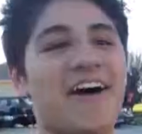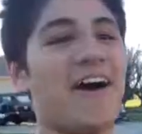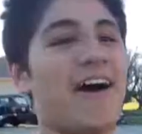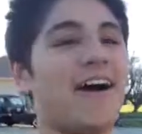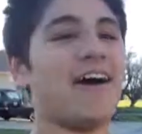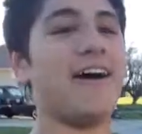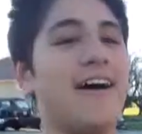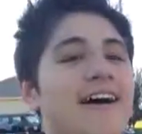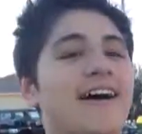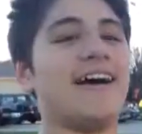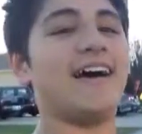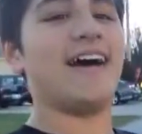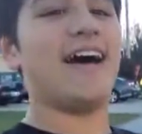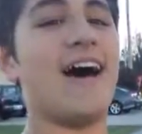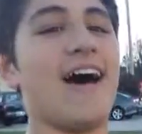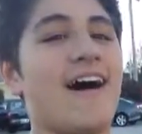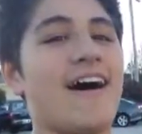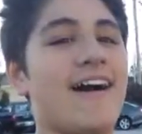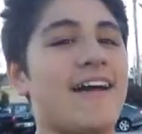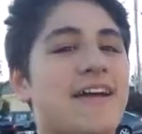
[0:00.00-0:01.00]
uh,
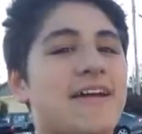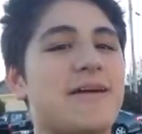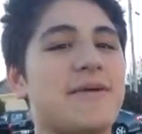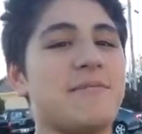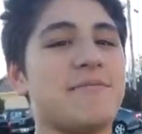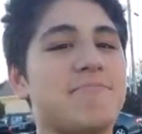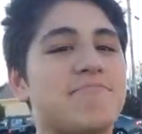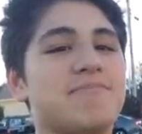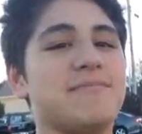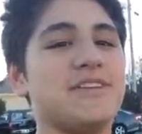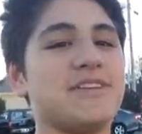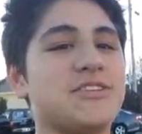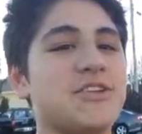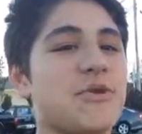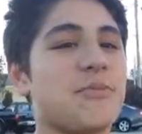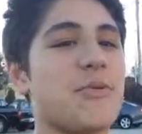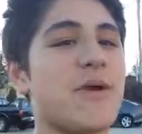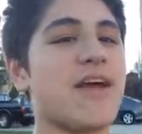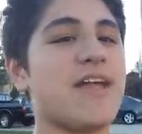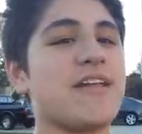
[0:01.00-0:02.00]
I am
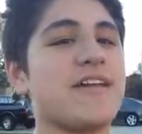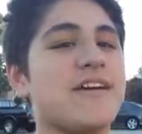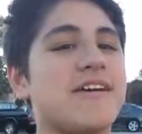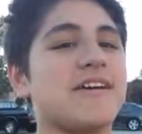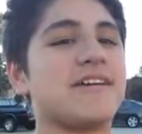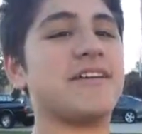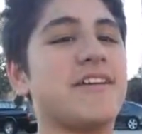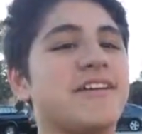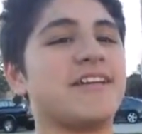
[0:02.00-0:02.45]
Mr. Panda.